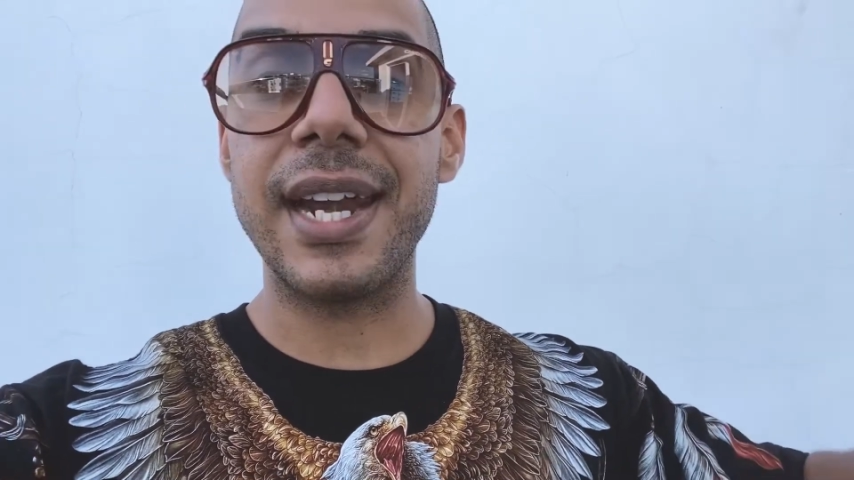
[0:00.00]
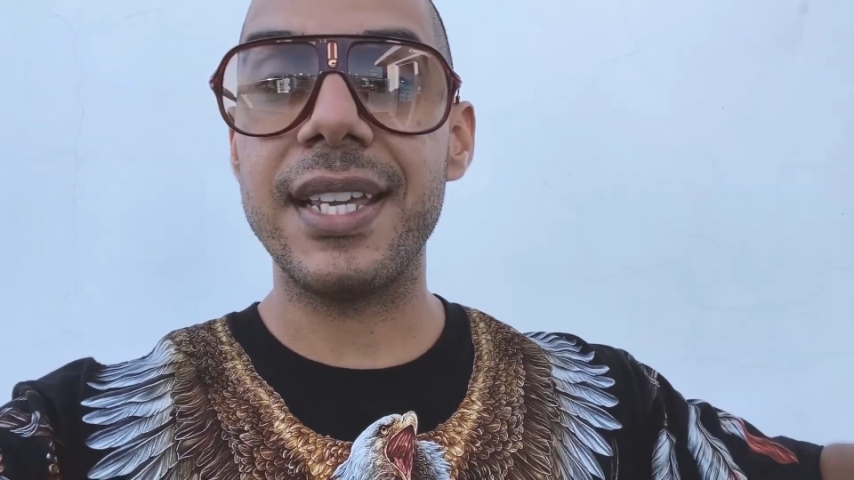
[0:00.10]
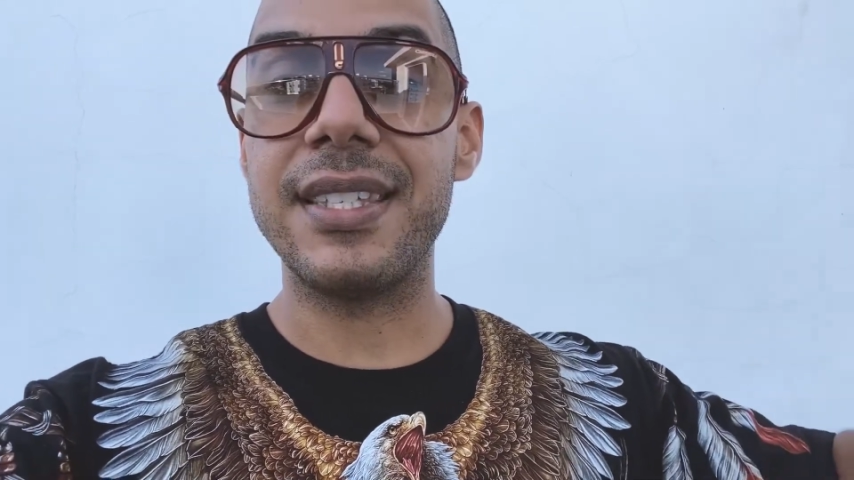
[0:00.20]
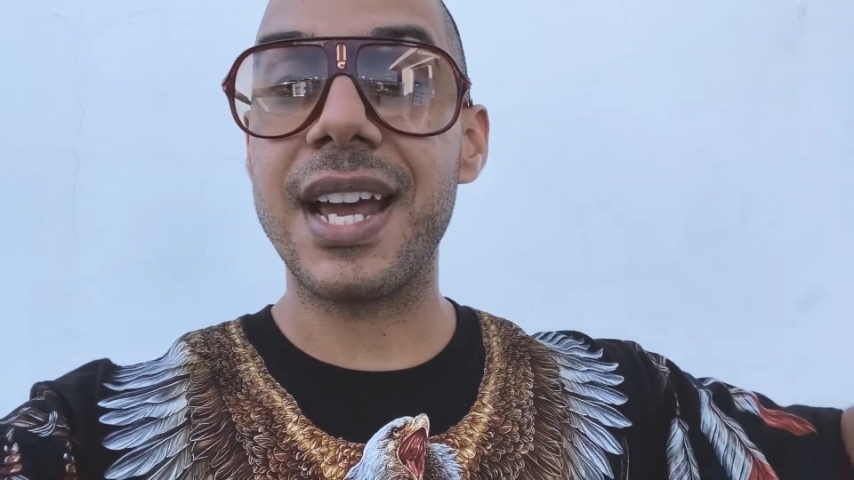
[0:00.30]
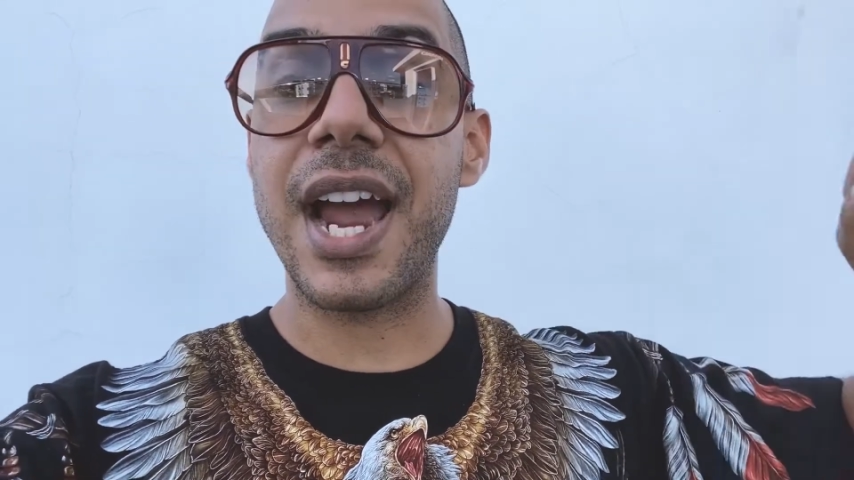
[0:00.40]

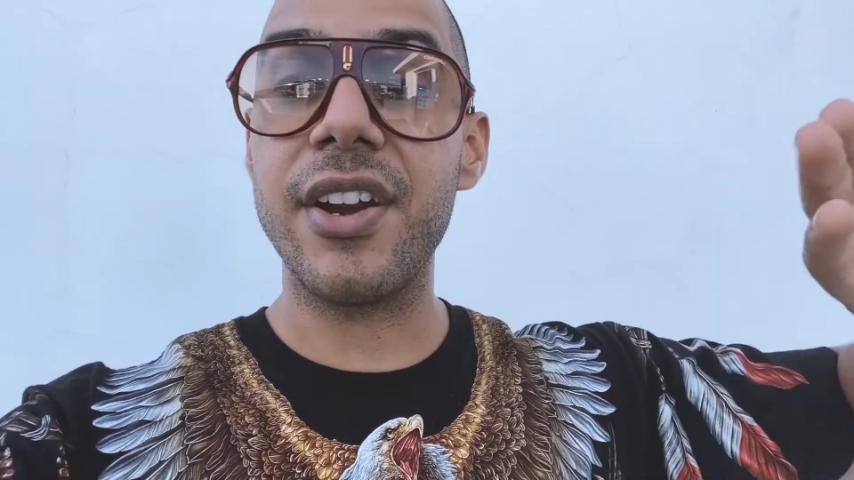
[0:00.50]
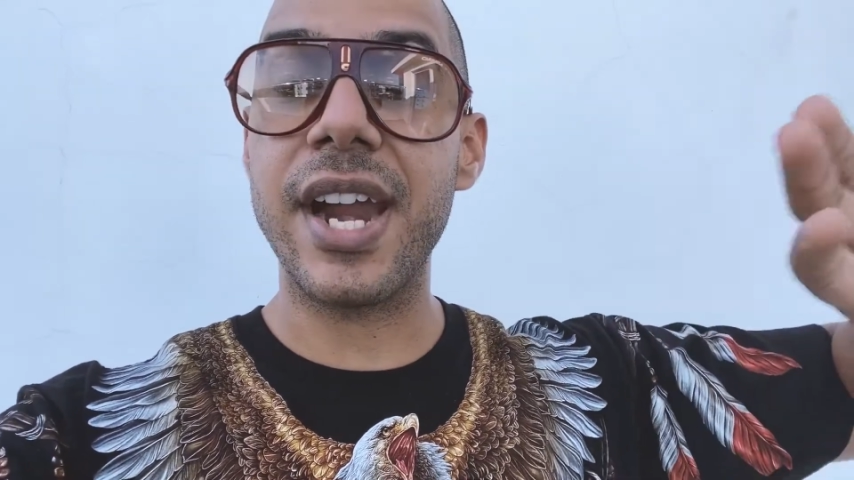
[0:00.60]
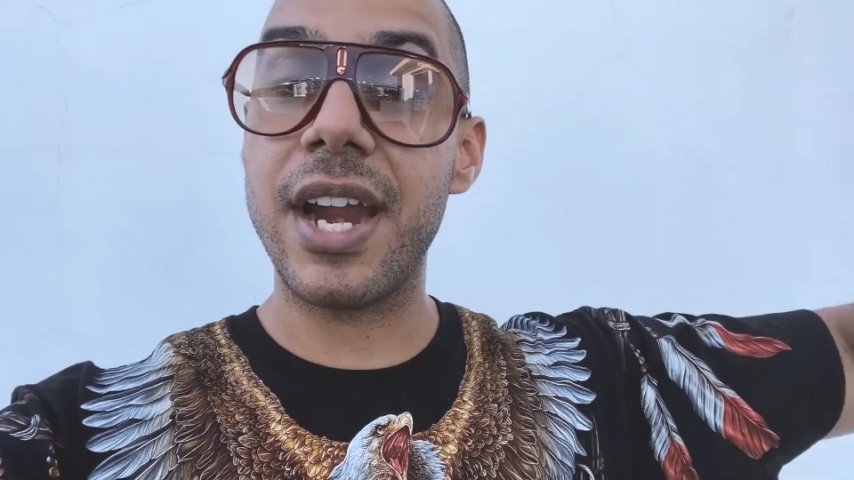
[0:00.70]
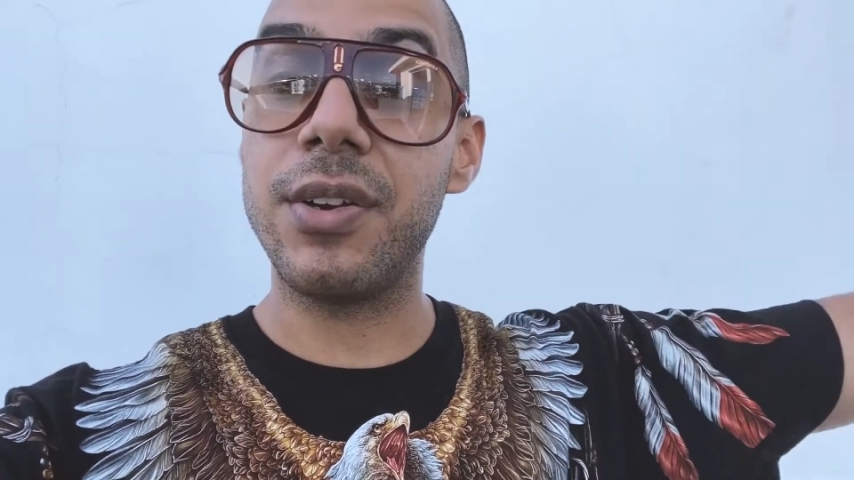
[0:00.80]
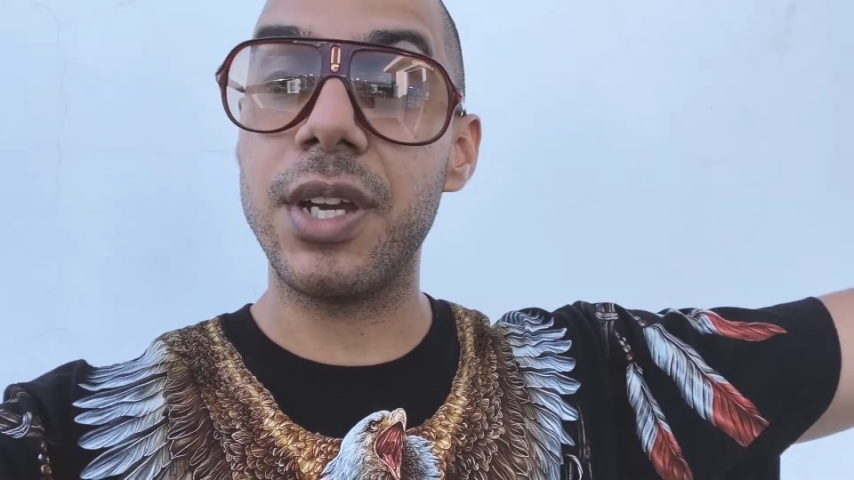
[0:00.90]
entire
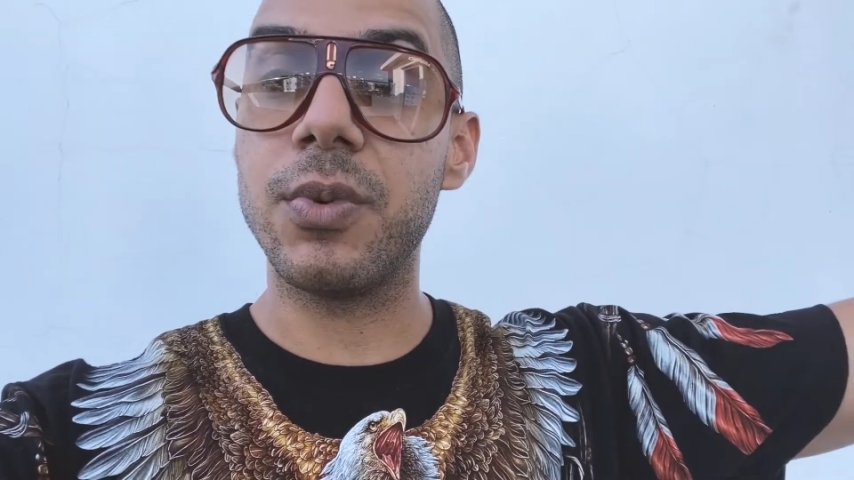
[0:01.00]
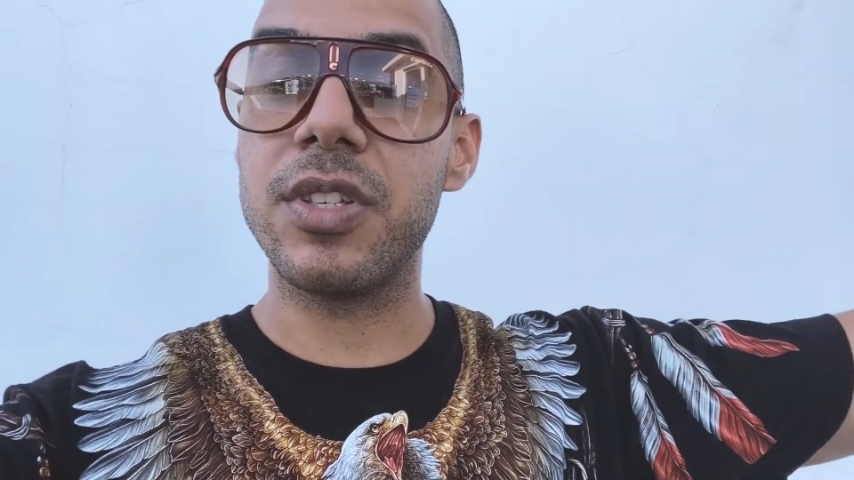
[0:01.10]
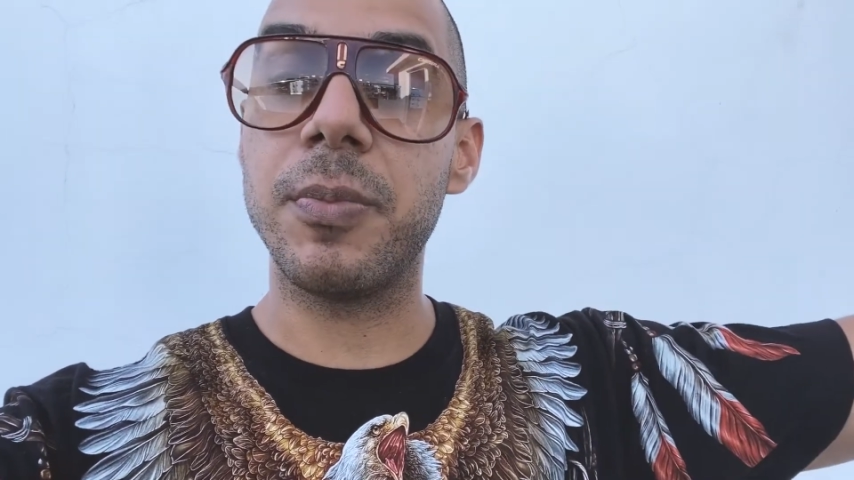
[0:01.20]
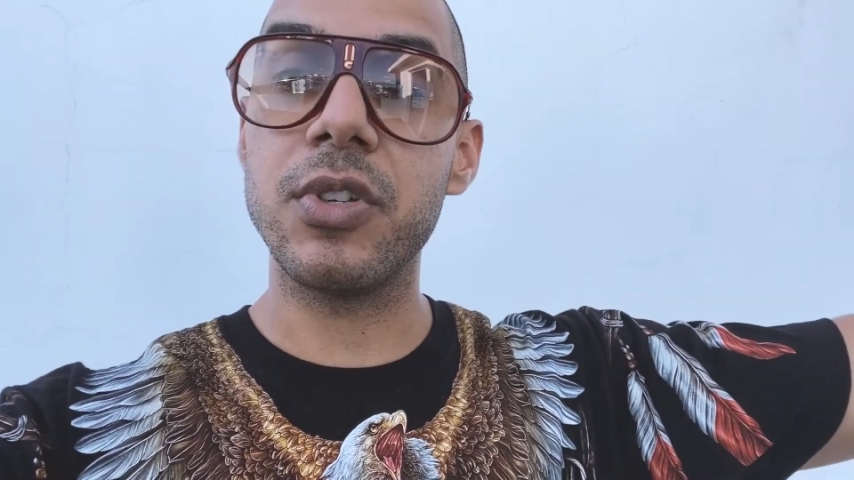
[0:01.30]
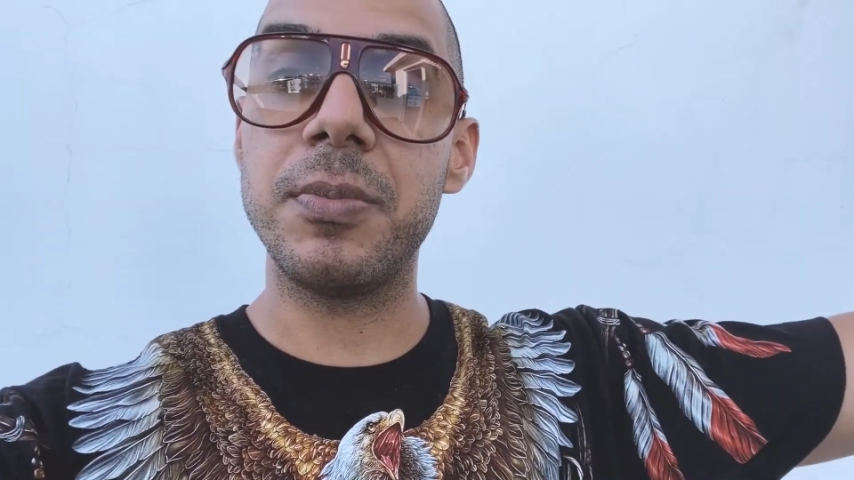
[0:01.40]
area was
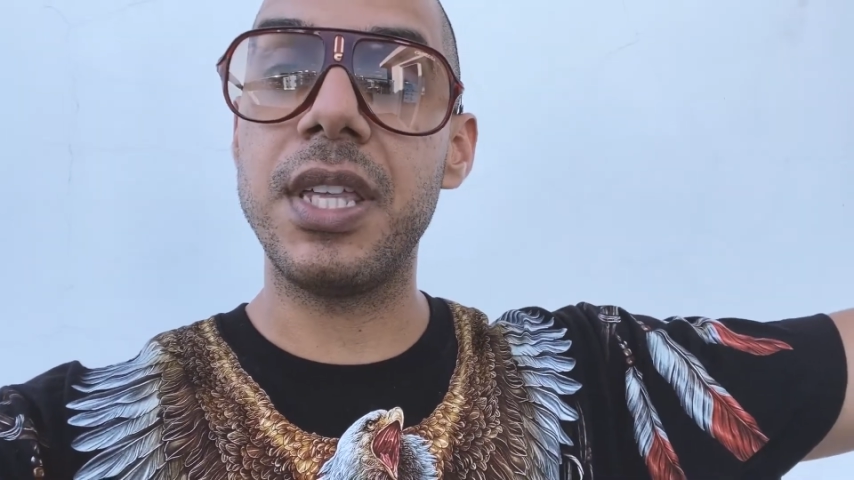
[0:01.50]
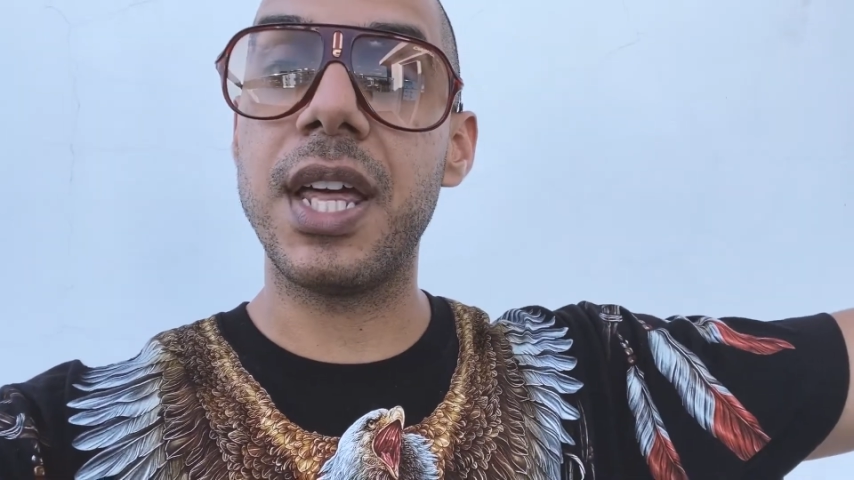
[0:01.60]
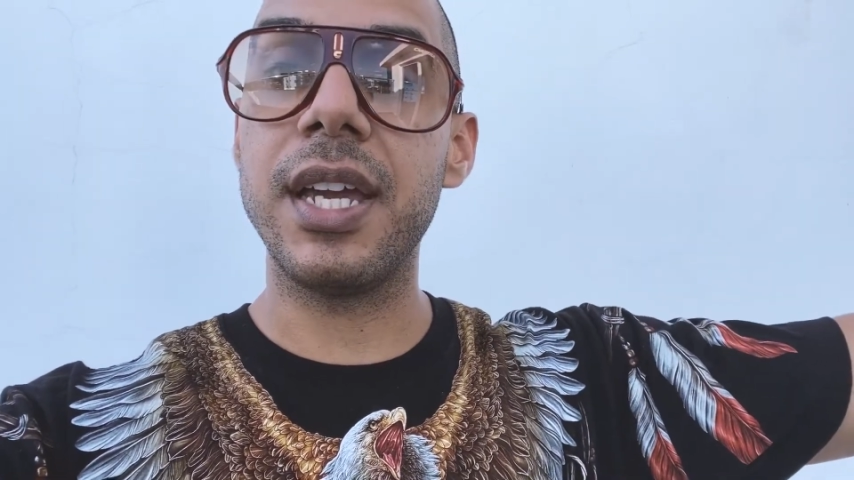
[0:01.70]
supposed to be